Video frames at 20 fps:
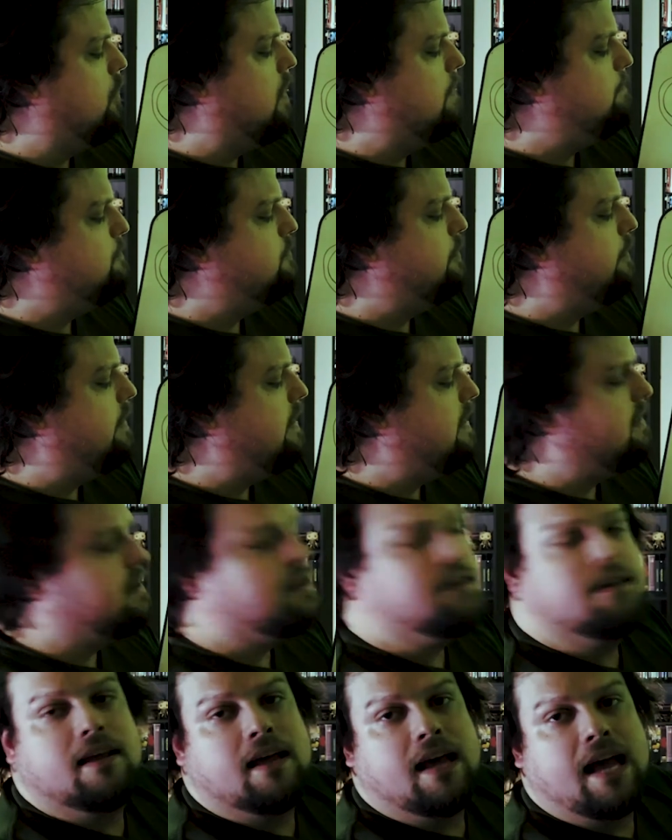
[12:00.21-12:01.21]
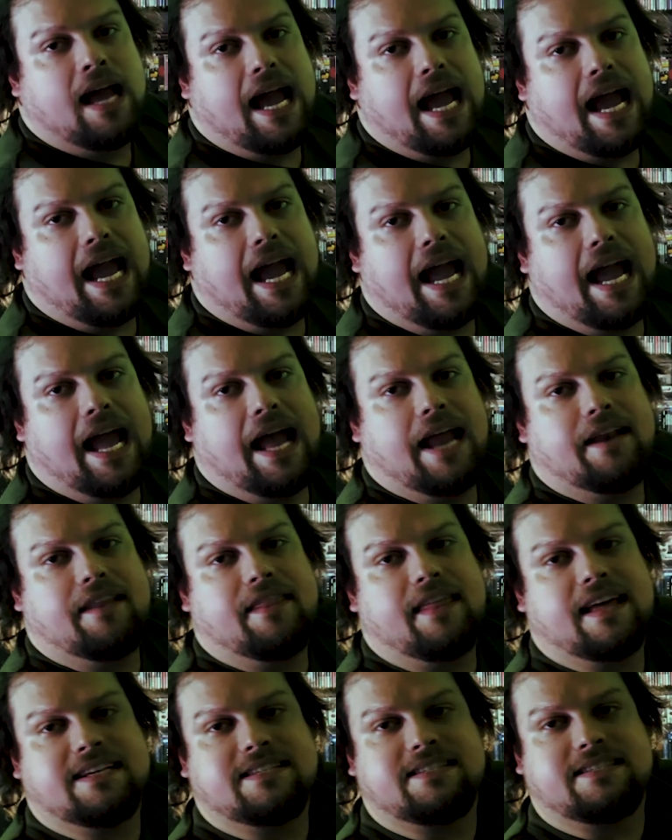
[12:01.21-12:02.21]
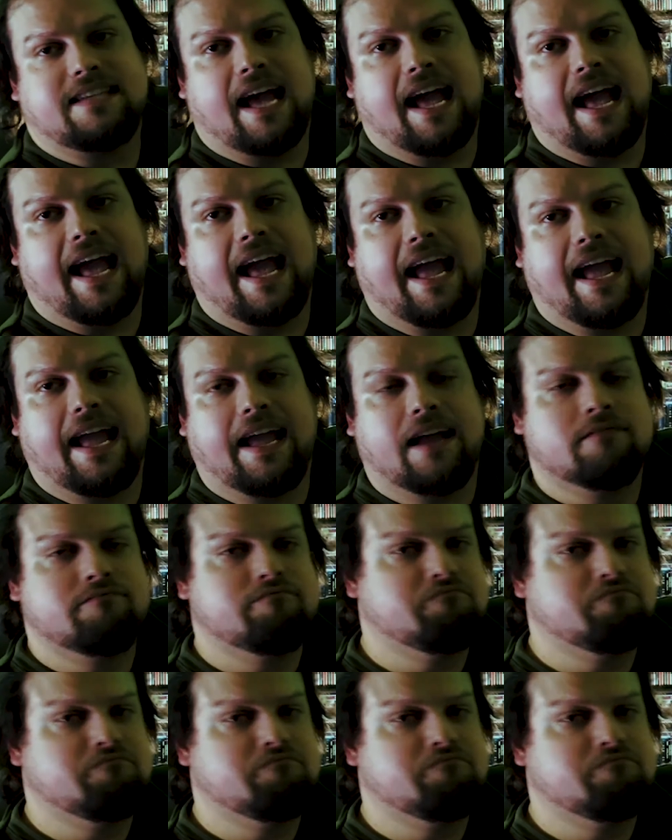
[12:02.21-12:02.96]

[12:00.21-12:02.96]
up to it and they say,